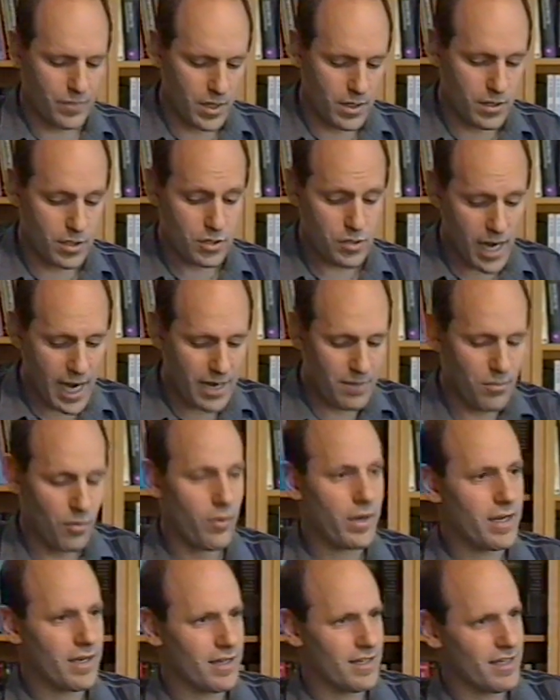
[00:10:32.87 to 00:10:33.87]
The track
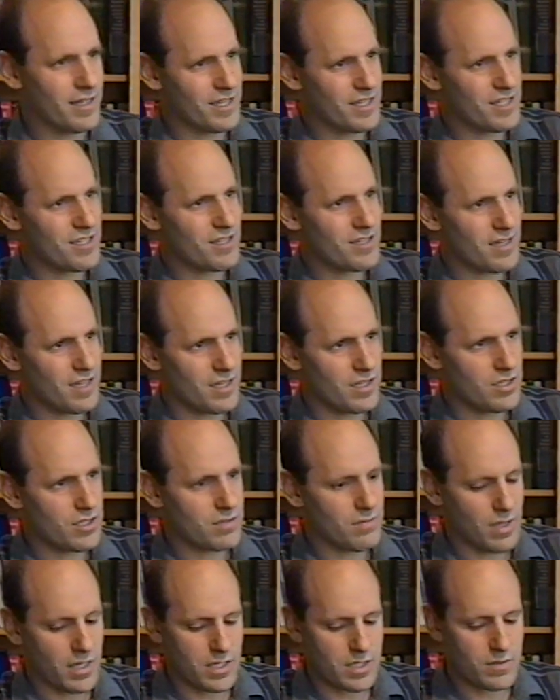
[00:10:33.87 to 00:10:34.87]
point is
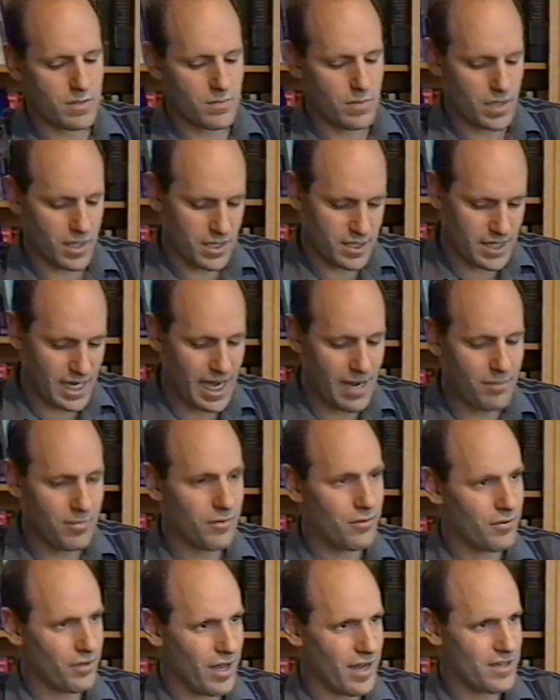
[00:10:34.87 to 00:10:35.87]
an
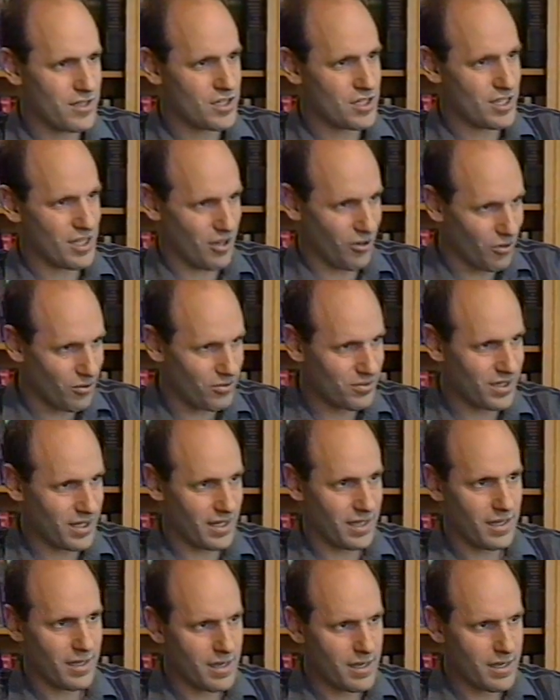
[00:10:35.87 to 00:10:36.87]
example, not just the only